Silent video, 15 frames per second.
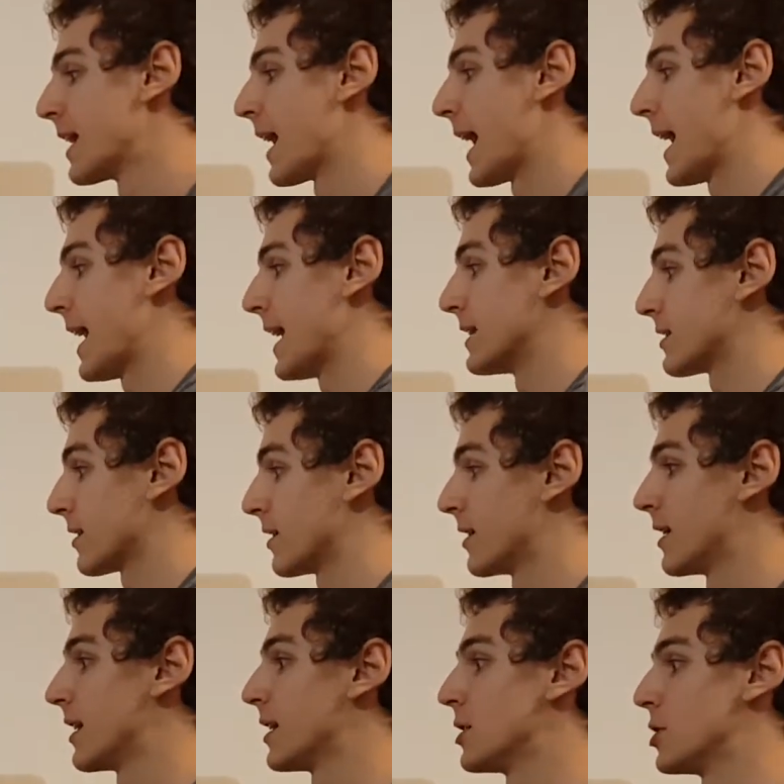And
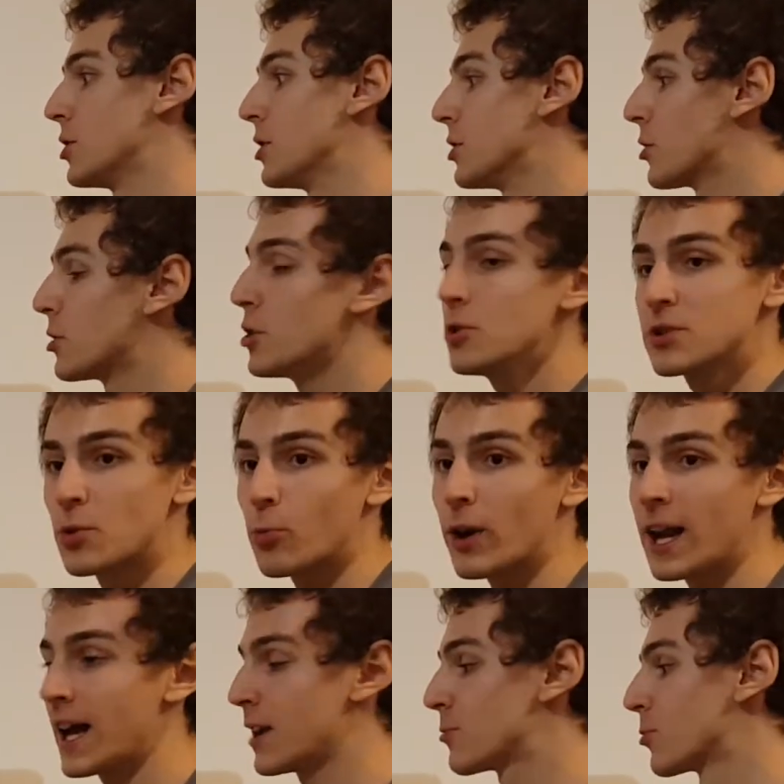you, you use the
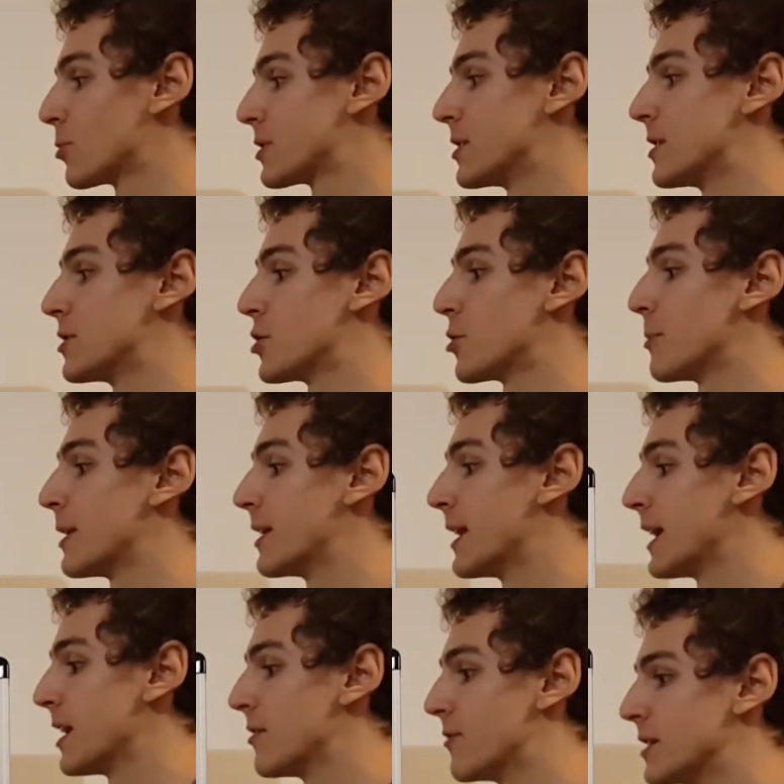right-hand rule to determine
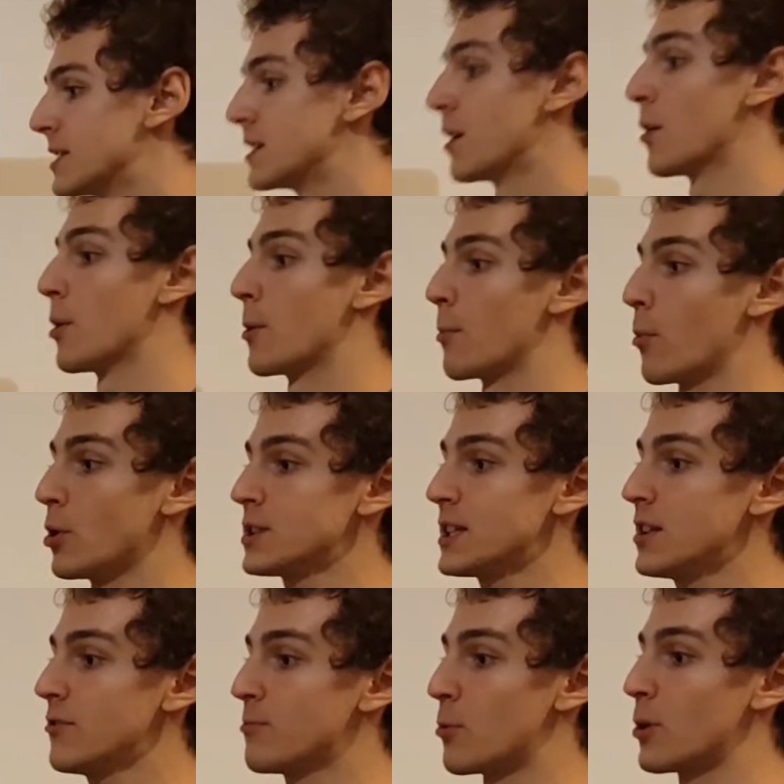if it's
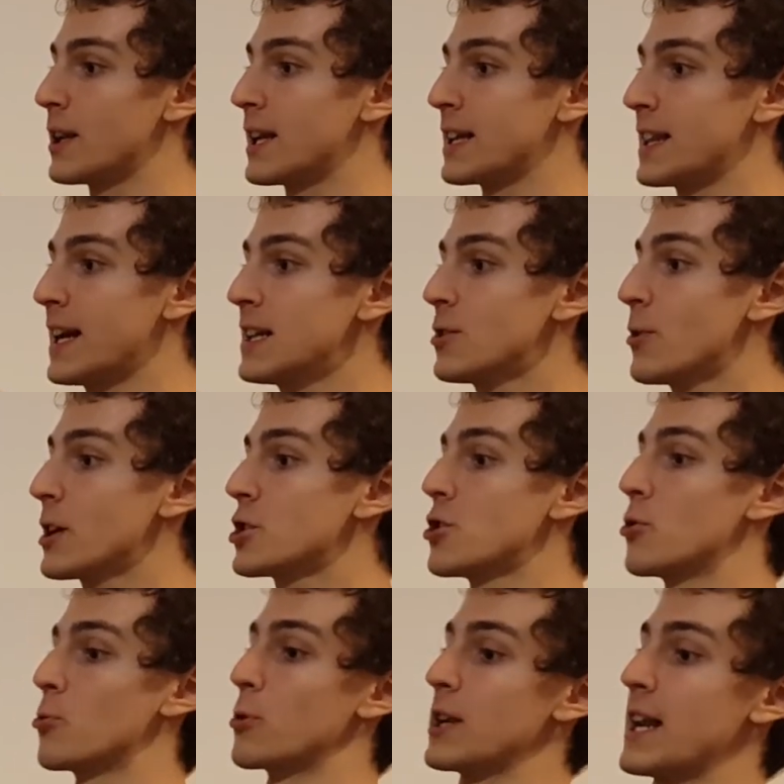positive pointing in that direction
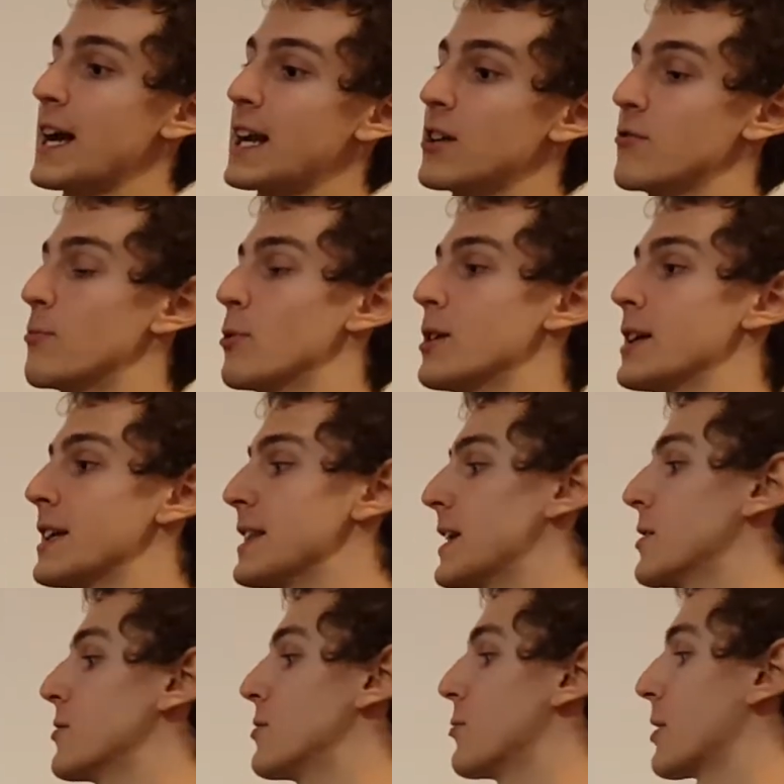or negative pointing in the
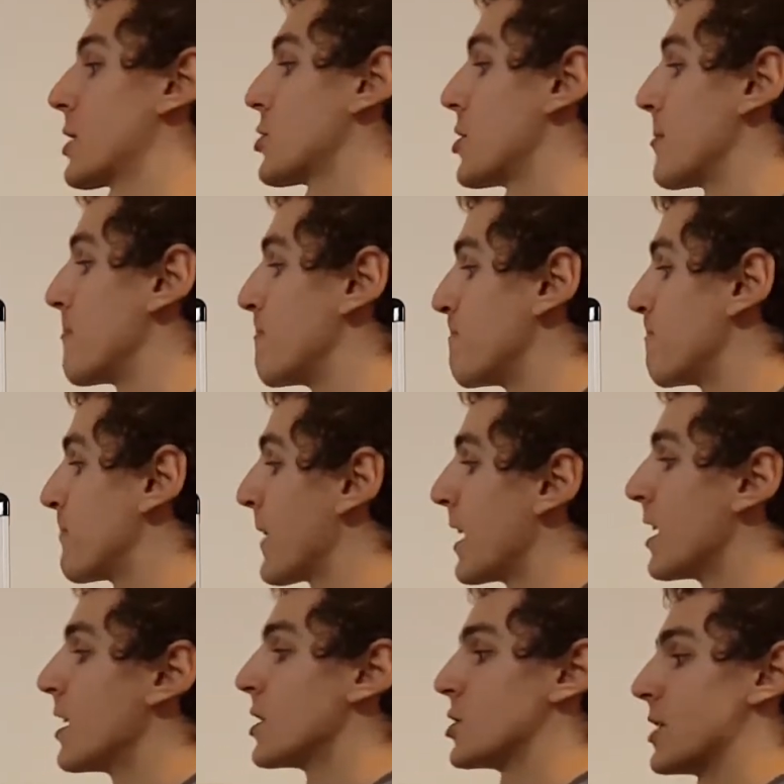other direction.
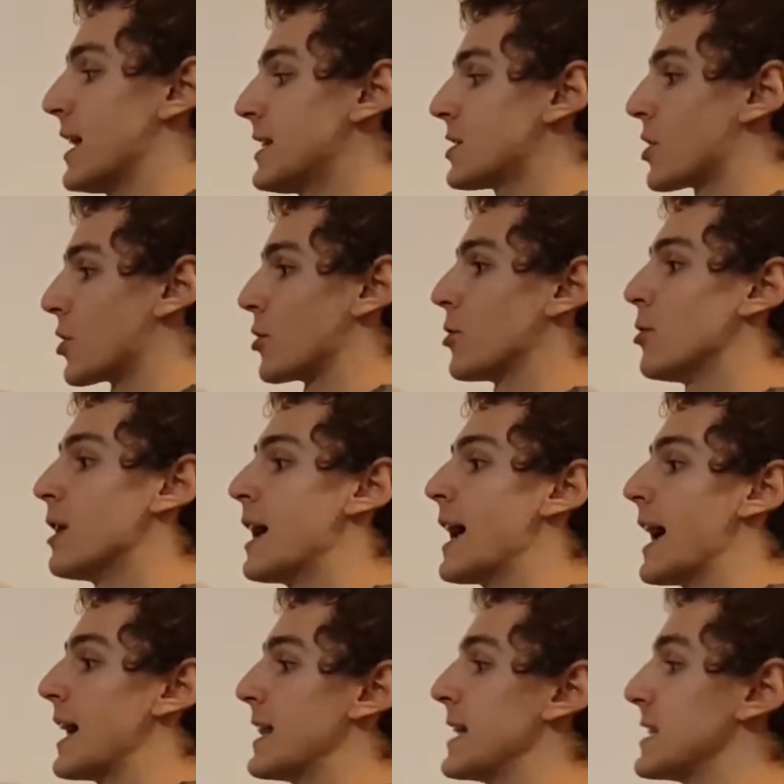So that's curl
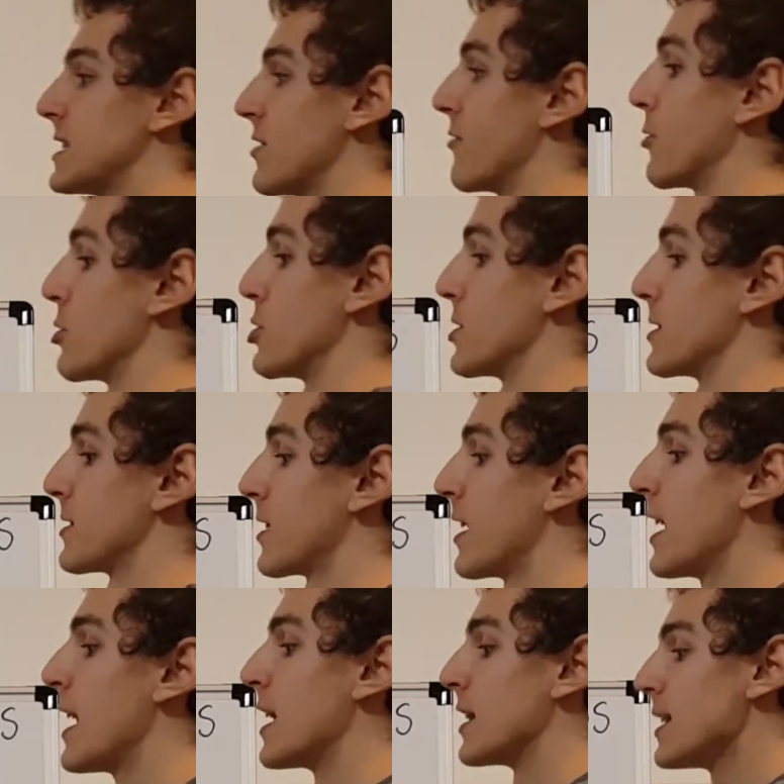and that's divergence.
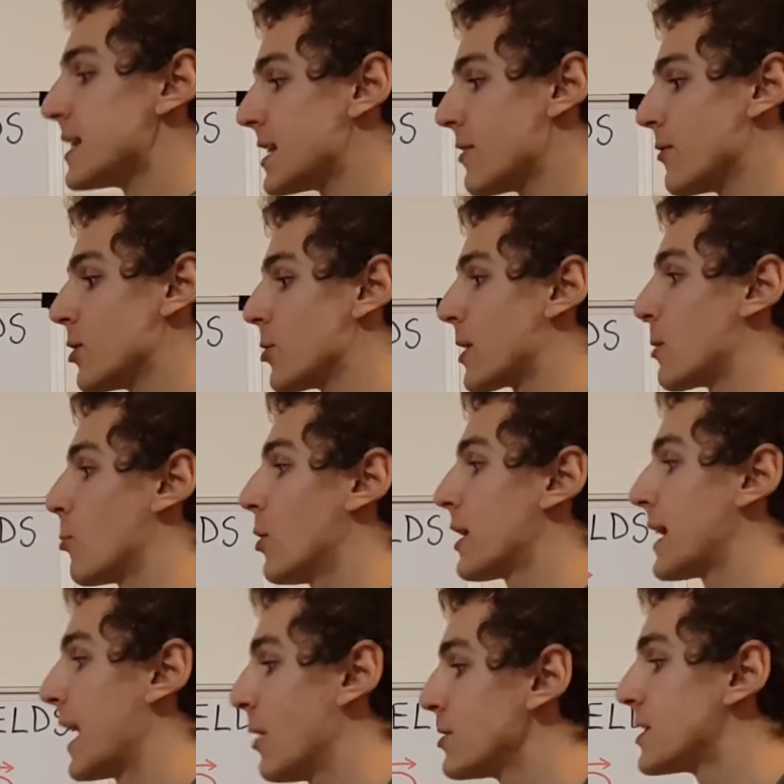Let's have a look at what
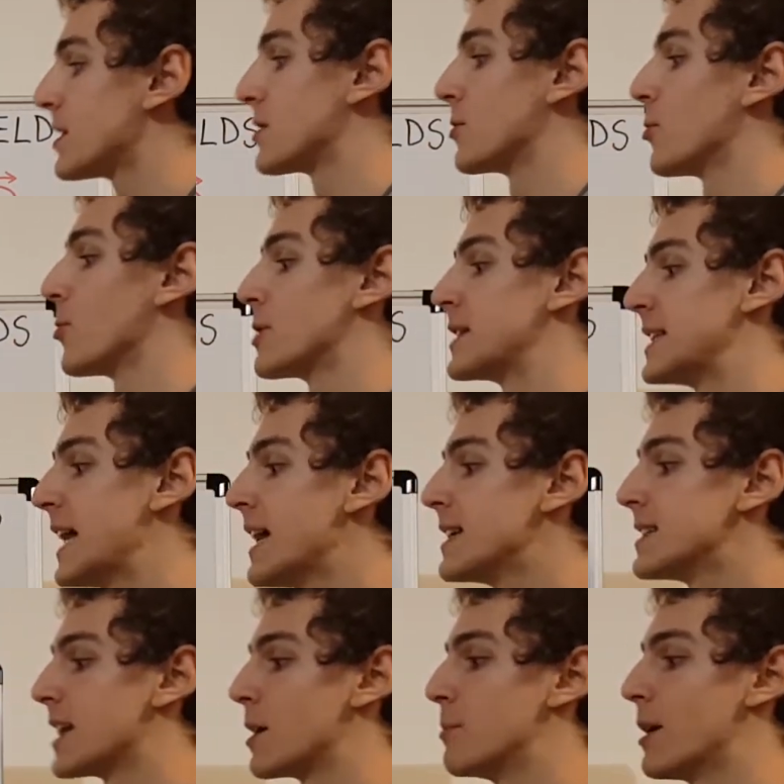Gauss's law
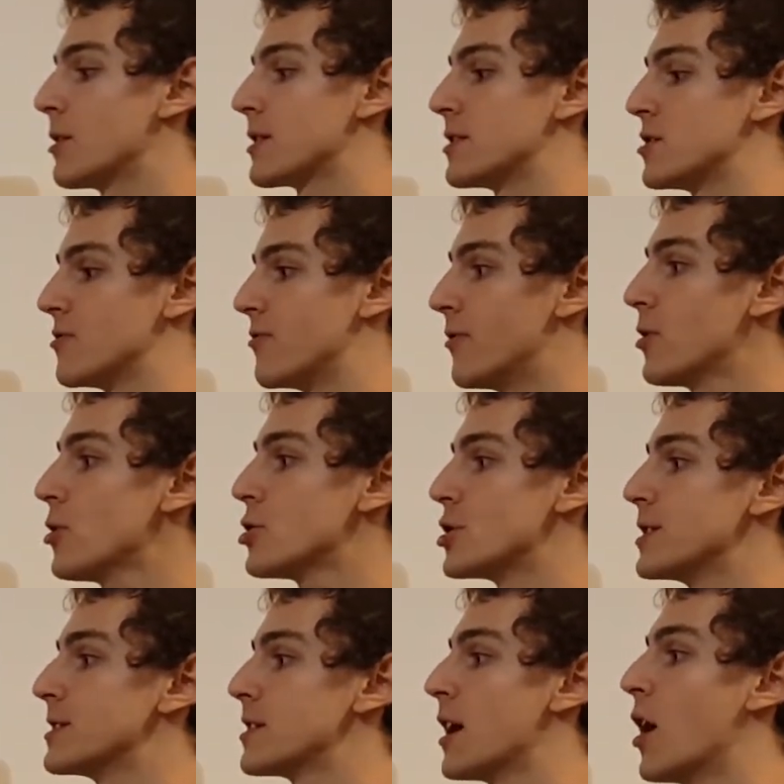says about the
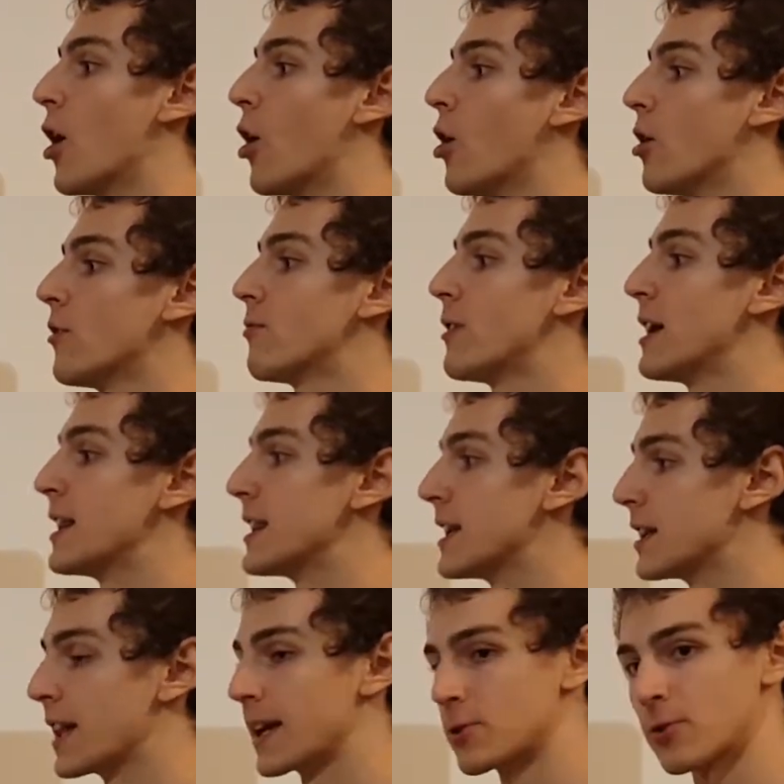divergence of the
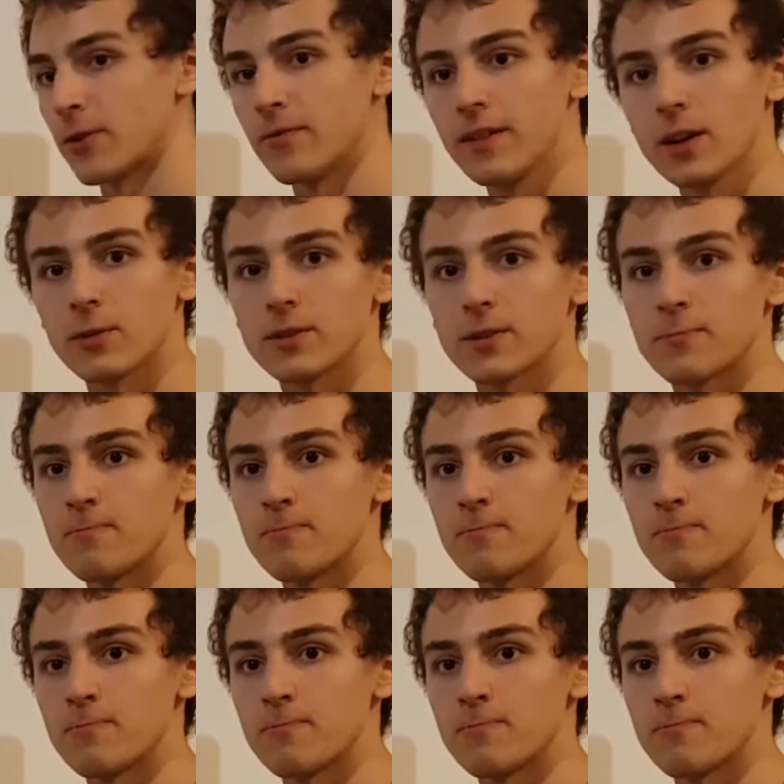electric field.